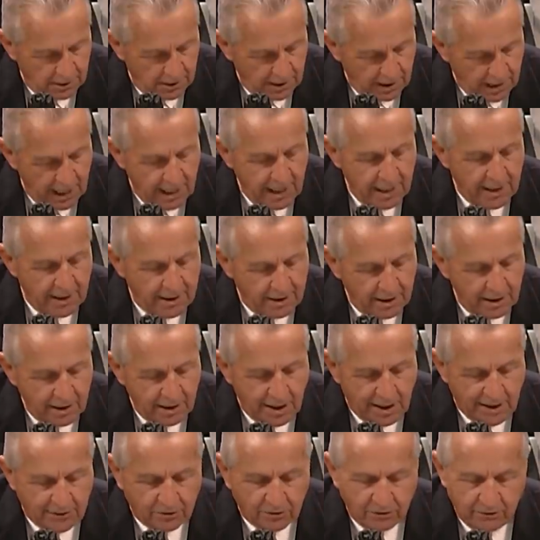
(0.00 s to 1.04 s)
And
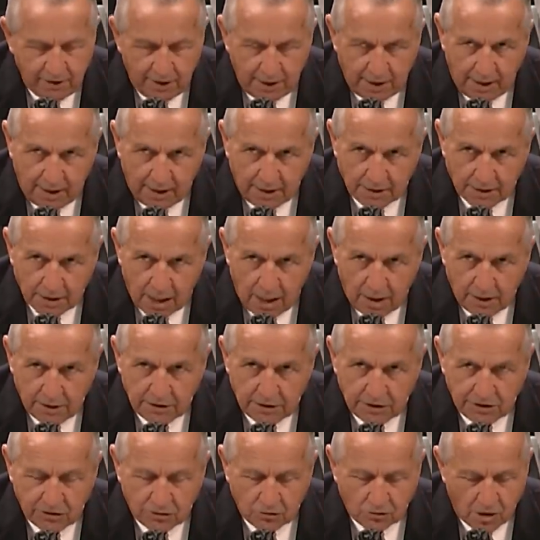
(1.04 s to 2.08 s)
after VA
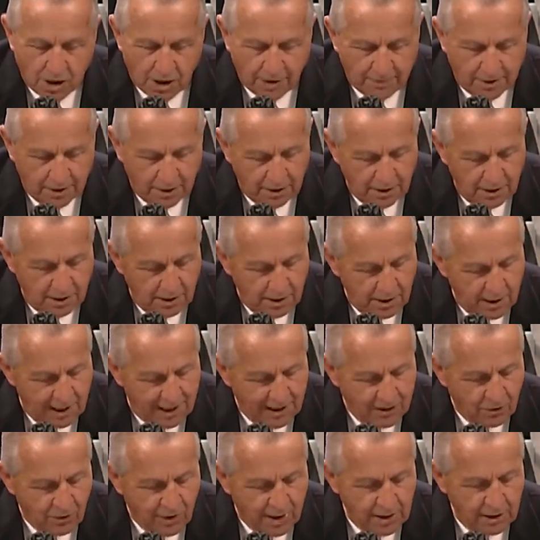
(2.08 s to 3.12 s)
acknowledged his trauma
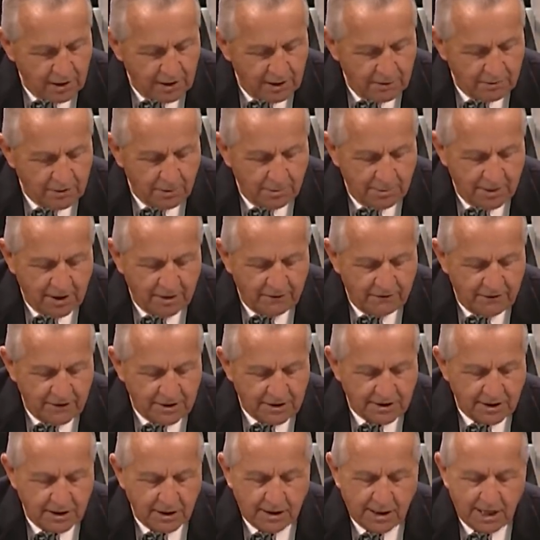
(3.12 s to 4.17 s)
and granted him the
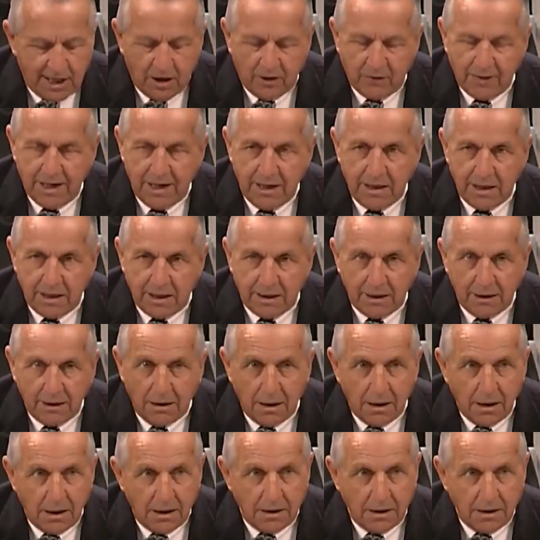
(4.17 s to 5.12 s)
benefits and care he needed,